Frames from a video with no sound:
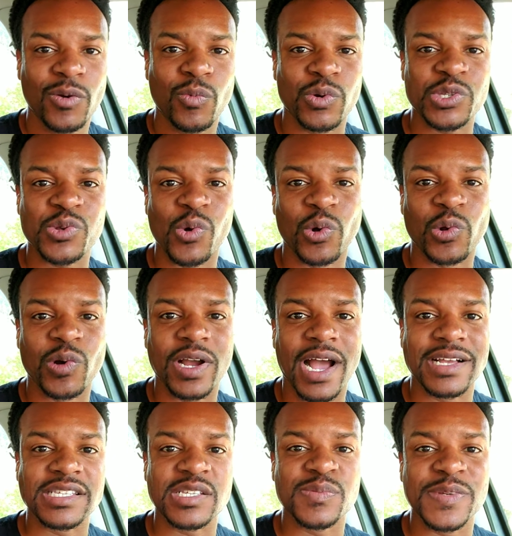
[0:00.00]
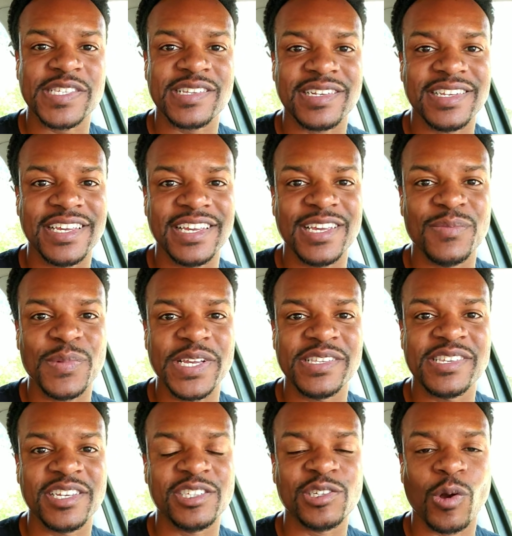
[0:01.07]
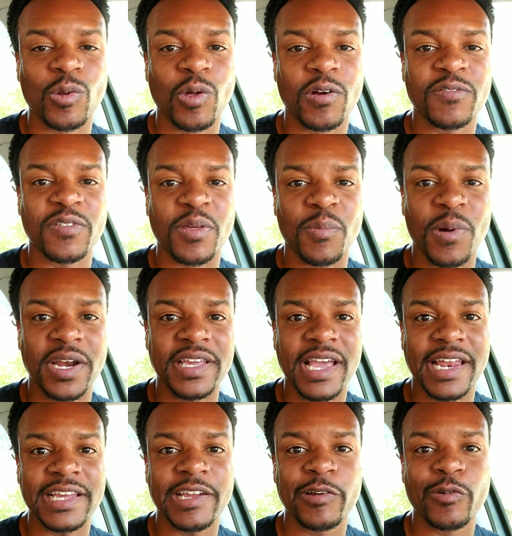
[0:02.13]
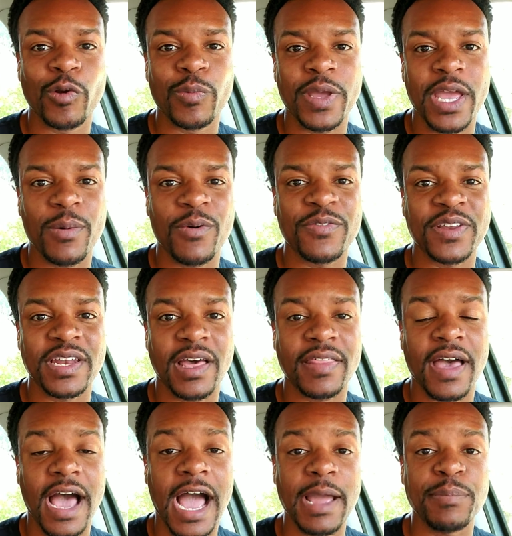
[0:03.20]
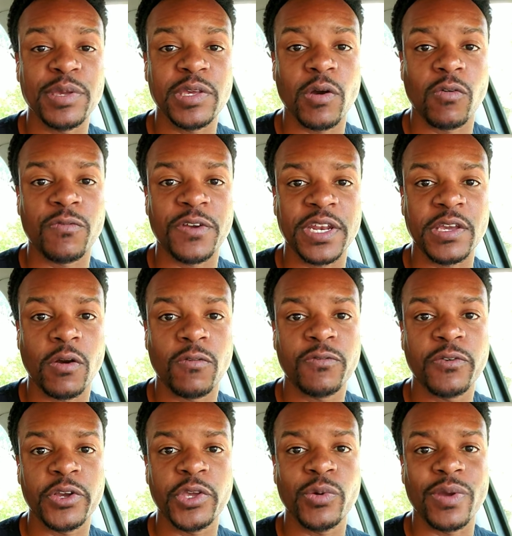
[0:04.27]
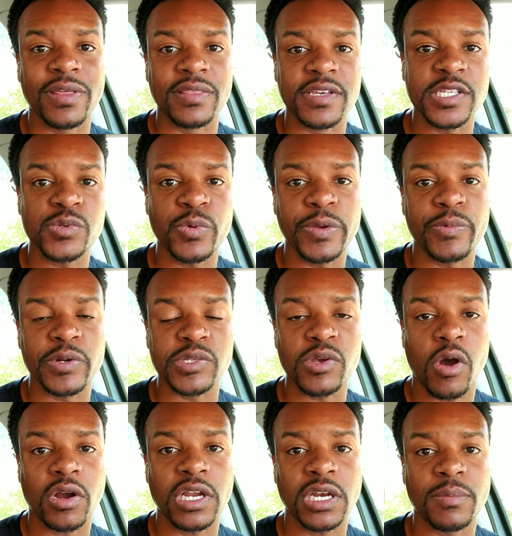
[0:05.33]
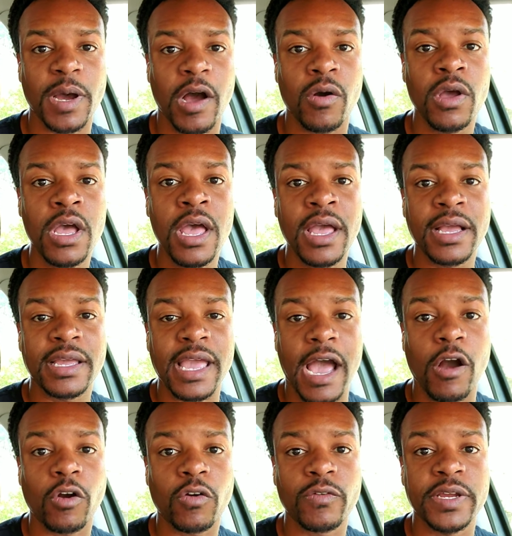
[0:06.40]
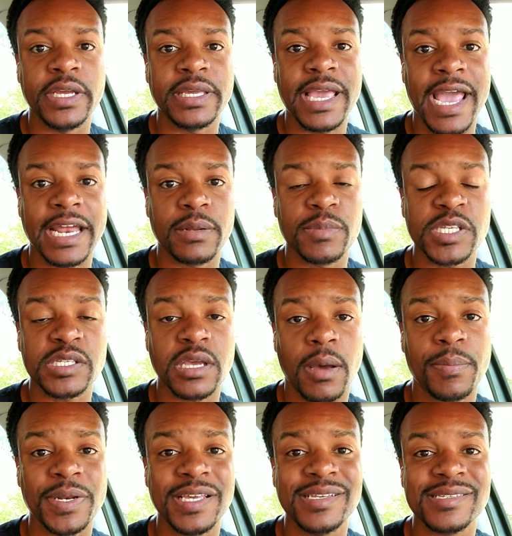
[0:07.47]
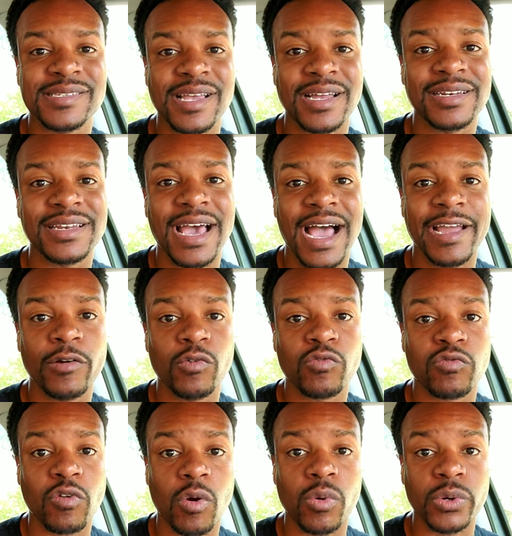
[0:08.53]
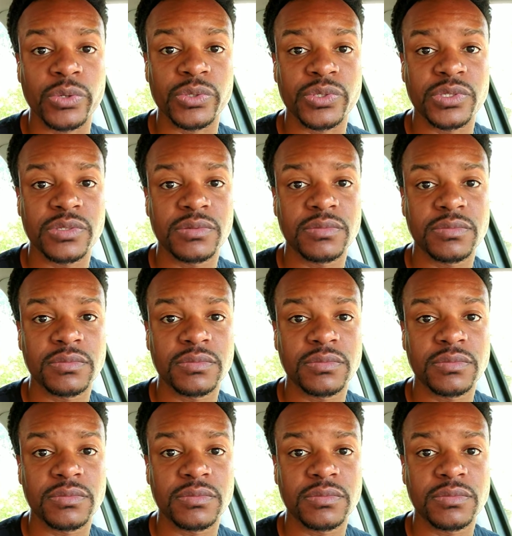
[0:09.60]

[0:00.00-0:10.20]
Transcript: What's going on, guys? It's Mr. DEBT, Joe Lorick from the Money Etiquette Group, here with another IPO video for you. And this week we're talking about Calgary cannabis company Sundial Growers.